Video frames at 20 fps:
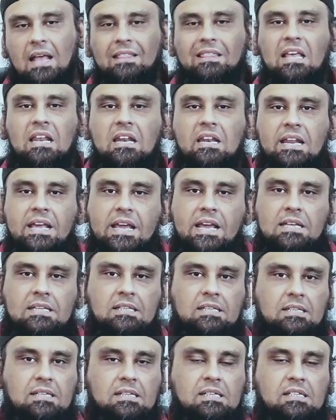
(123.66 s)
and the
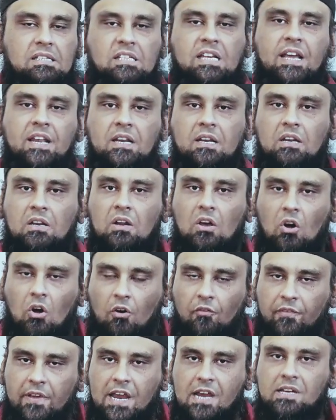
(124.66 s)
least sin
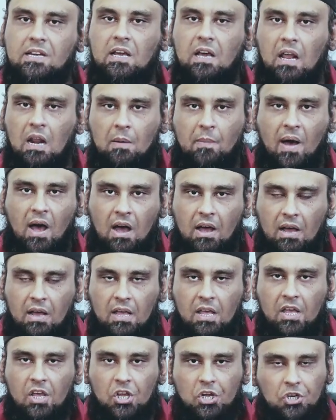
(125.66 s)
of eating
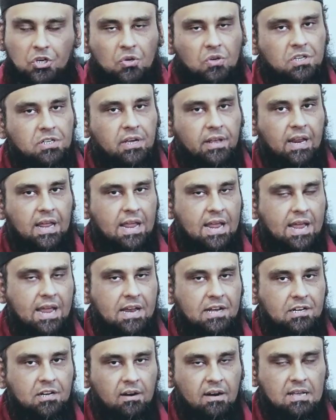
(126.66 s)
riba, usury
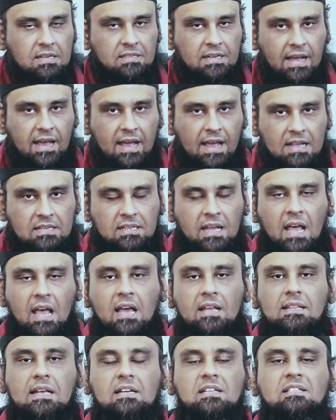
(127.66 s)
interest is
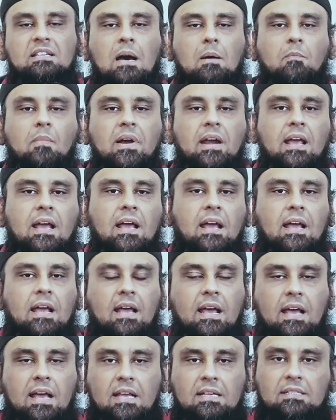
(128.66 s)
that somebody
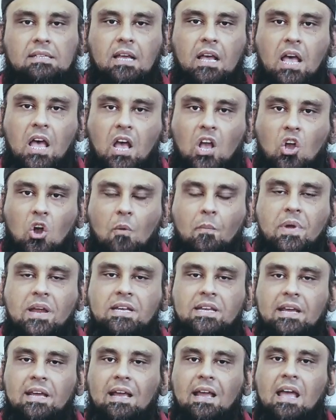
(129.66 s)
is
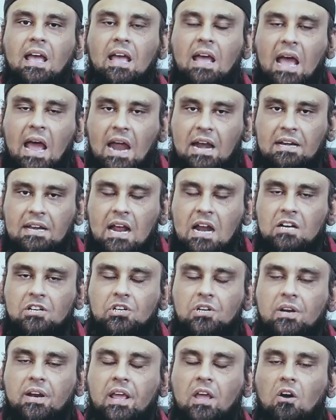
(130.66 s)
committing
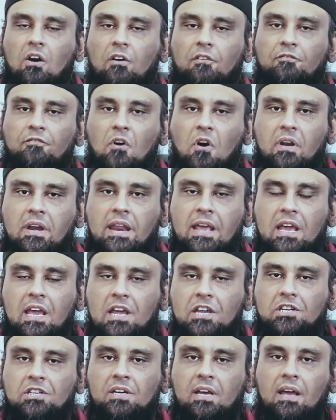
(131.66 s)
adultery or
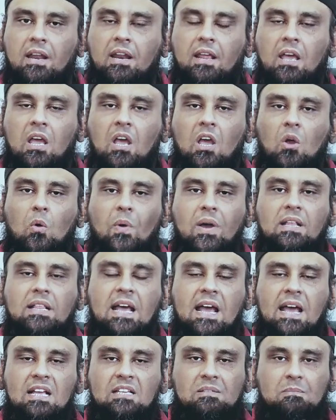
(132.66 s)
fornication
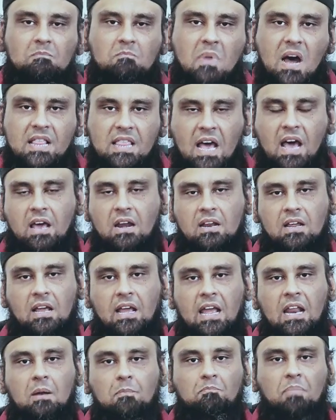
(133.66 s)
with his
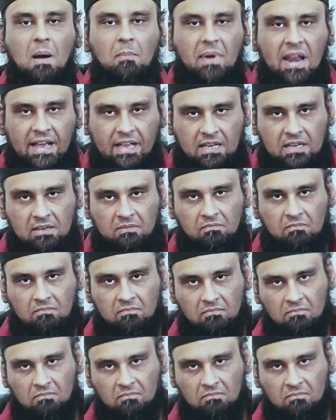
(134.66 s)
mother in public.